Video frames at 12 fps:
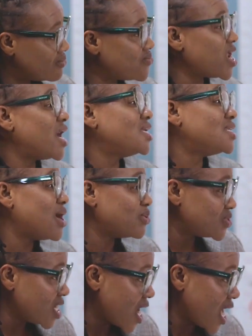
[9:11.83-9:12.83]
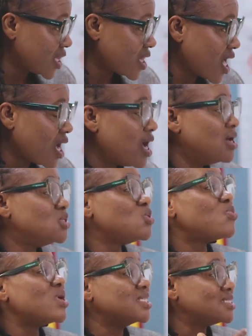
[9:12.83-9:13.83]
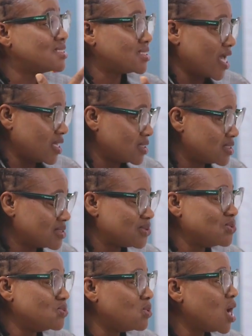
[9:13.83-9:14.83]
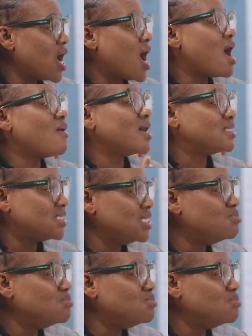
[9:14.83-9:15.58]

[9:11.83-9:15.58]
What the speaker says: flying down to Ghana to present to our